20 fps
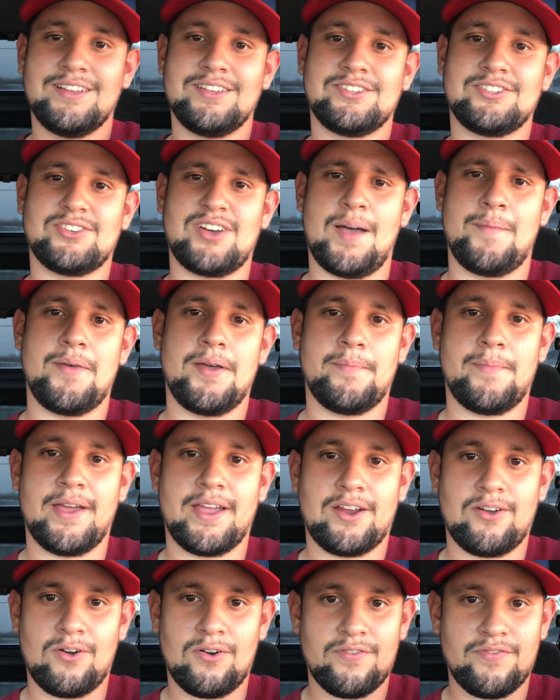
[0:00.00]
So I met
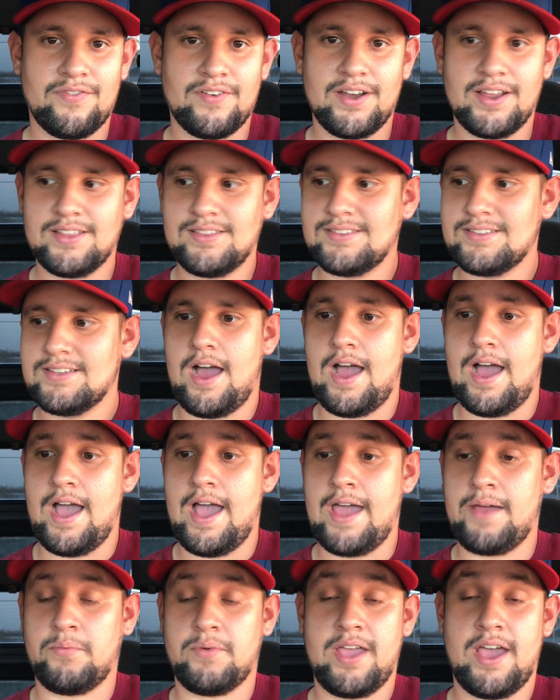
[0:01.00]
my girlfriend
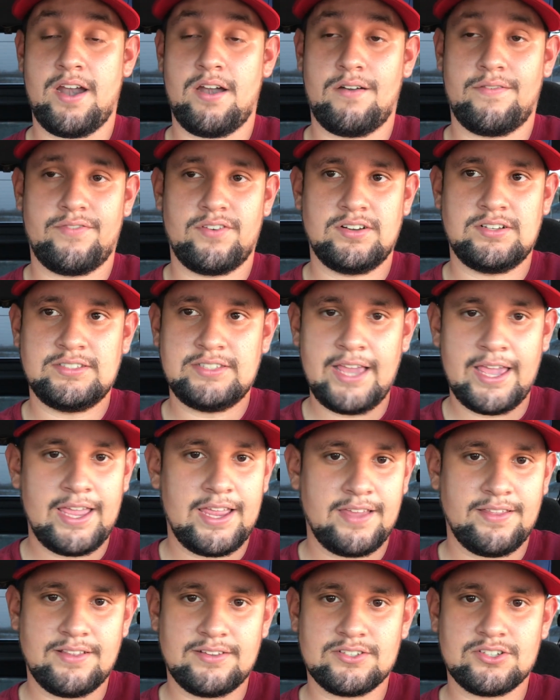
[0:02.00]
and we had our first
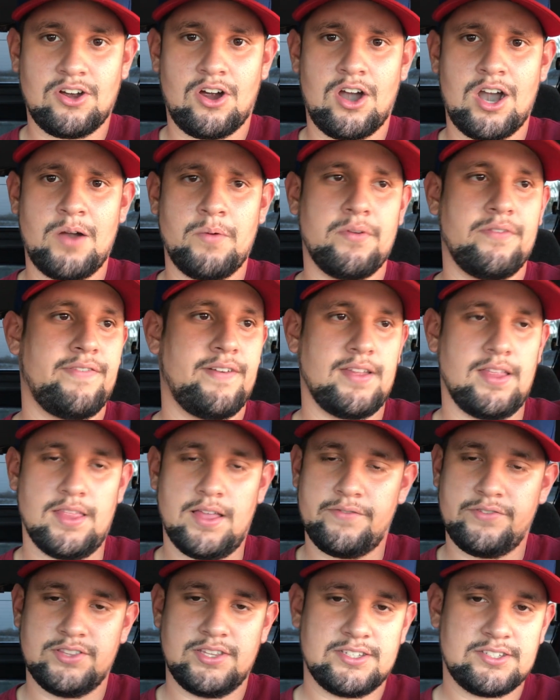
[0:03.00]
date in this car and we fell in
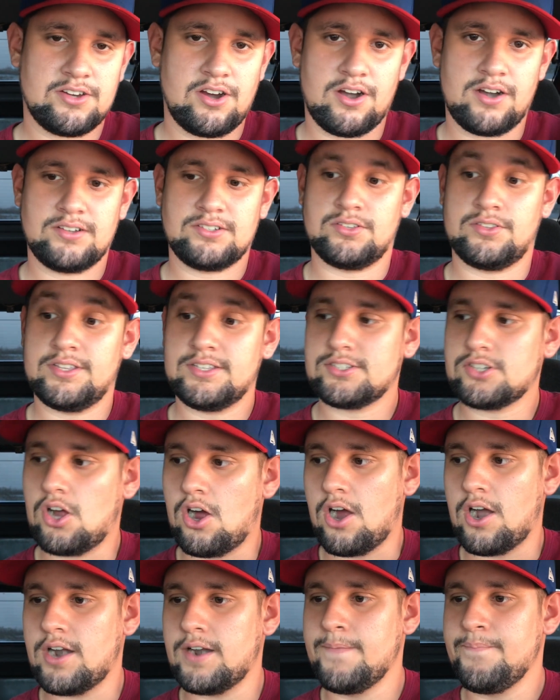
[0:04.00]
love with this car. So this
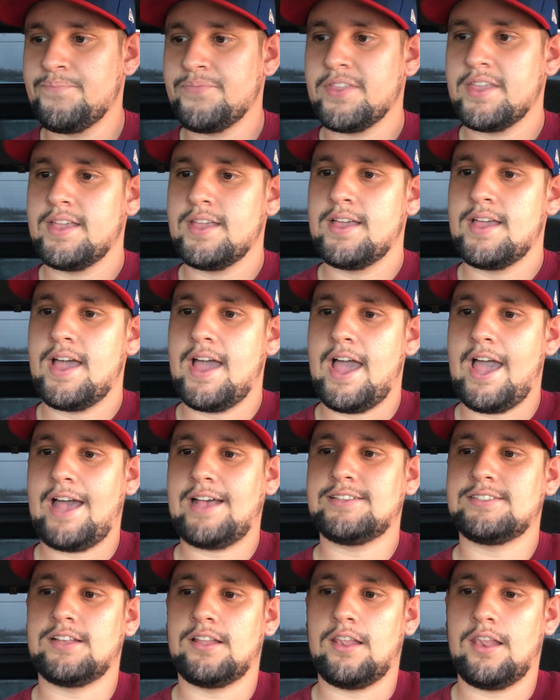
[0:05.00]
car
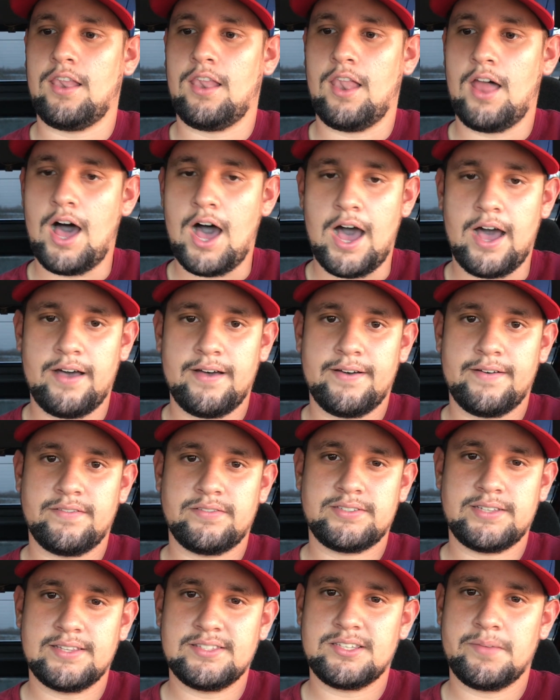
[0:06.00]
has a lot
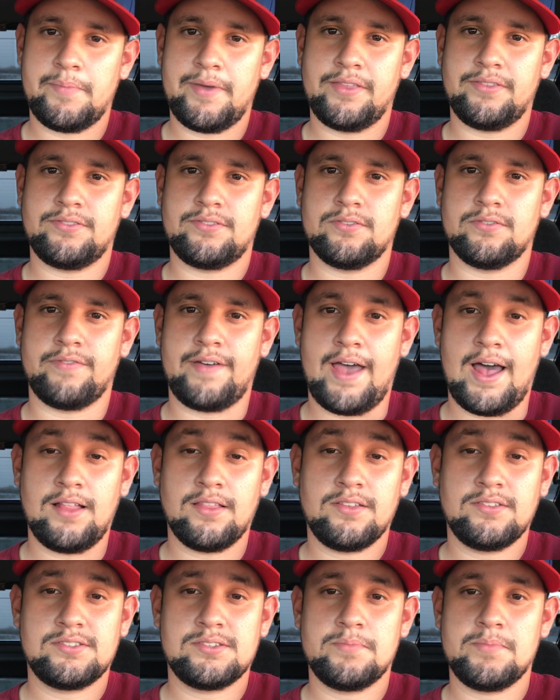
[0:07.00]
of sentimental
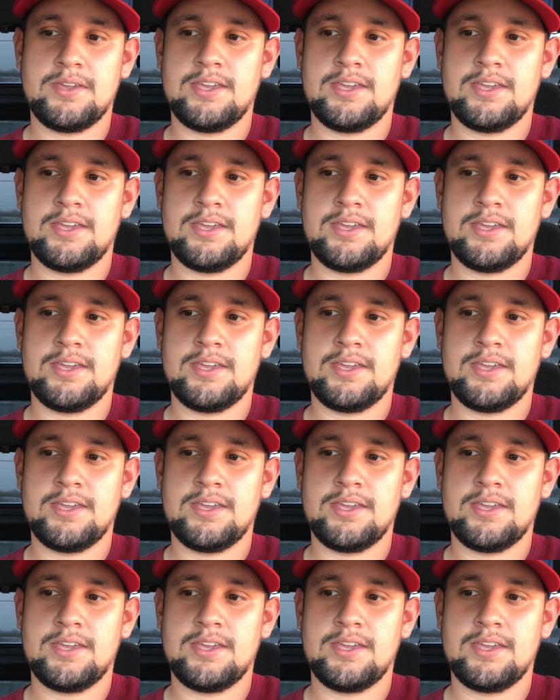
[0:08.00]
value to